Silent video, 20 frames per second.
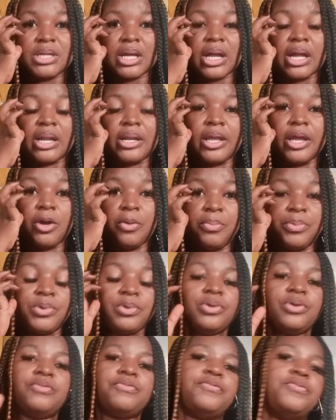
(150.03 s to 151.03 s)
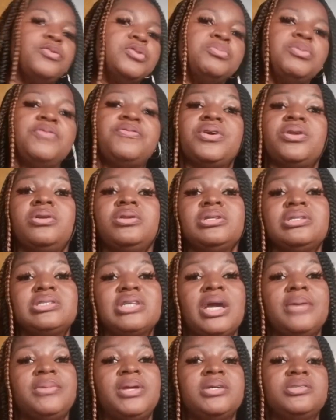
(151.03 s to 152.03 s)
that can help you on your phone but if you're not the
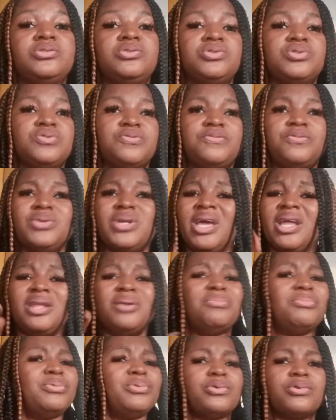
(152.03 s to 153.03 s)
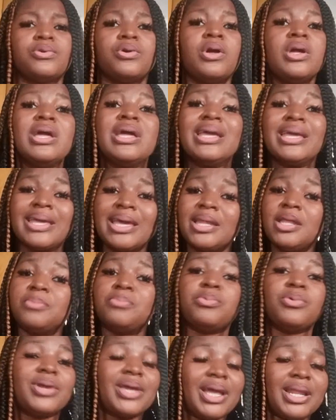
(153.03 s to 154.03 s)
type that is used to phone get a book get a
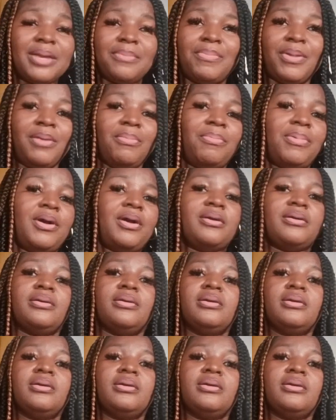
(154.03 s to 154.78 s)
book get a paper